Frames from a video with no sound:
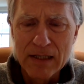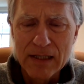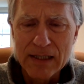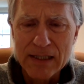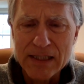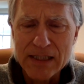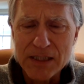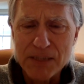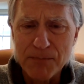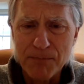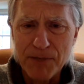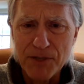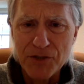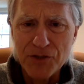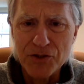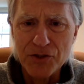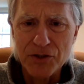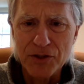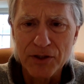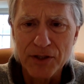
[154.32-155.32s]

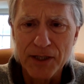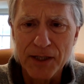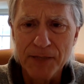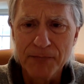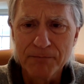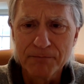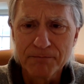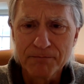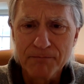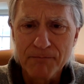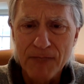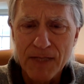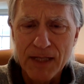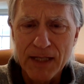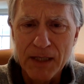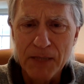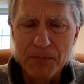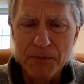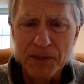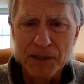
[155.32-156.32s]
especially
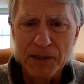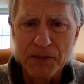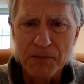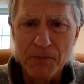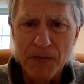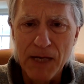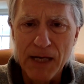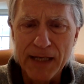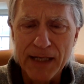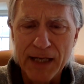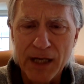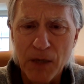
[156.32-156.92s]
keeping in mind